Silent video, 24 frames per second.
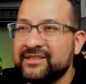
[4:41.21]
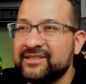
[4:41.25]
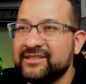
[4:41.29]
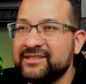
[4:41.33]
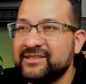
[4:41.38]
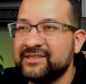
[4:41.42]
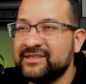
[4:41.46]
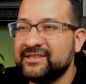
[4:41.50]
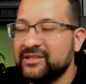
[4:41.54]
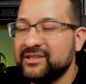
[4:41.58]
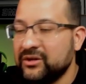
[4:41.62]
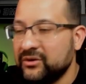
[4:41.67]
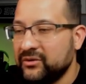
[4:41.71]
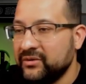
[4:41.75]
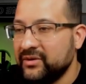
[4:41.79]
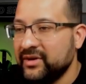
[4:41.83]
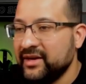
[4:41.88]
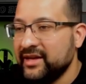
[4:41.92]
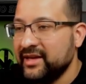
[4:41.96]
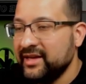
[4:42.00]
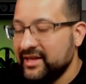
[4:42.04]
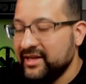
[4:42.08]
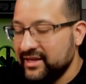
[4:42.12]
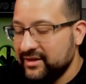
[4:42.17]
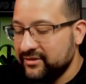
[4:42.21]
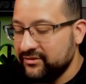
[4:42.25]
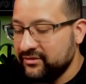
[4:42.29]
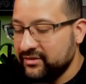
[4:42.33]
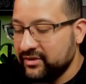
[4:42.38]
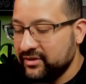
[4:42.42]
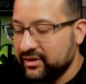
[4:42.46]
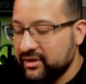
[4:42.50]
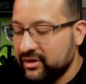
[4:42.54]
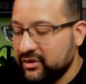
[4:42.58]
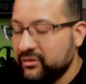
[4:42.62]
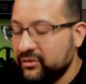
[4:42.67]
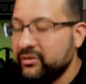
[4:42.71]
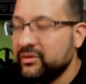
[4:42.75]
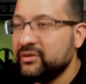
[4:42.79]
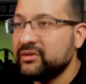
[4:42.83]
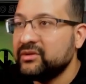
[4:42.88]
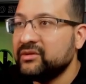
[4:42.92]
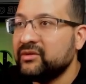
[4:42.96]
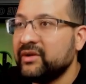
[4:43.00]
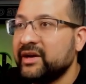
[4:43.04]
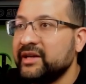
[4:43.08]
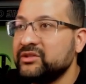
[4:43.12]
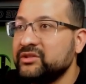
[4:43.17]
So if you will
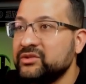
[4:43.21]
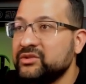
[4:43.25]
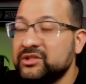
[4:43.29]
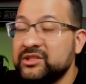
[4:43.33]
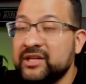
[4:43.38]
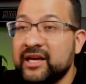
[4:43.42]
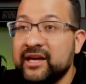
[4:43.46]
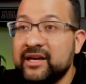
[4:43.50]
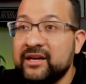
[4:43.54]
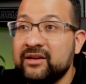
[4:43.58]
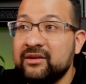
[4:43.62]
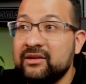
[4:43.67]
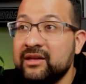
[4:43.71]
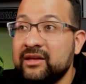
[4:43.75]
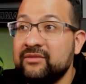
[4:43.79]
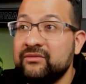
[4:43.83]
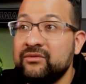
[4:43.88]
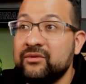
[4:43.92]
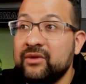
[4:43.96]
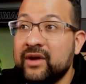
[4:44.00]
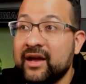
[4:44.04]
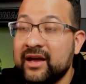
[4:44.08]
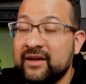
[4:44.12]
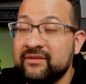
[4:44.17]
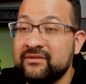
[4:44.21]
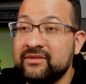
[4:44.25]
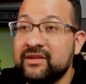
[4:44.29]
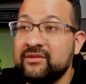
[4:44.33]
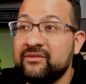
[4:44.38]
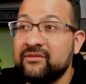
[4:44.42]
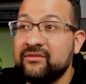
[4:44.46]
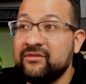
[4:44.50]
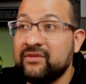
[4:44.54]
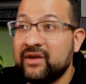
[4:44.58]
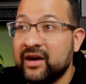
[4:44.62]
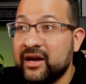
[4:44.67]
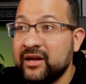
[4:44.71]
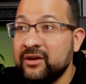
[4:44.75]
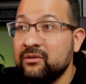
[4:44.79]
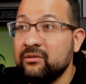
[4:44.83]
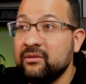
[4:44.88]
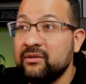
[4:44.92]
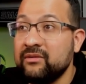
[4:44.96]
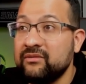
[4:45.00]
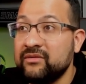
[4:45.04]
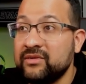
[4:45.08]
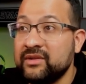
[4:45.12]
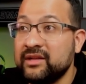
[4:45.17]
try to check if you have the file
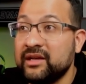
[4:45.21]
with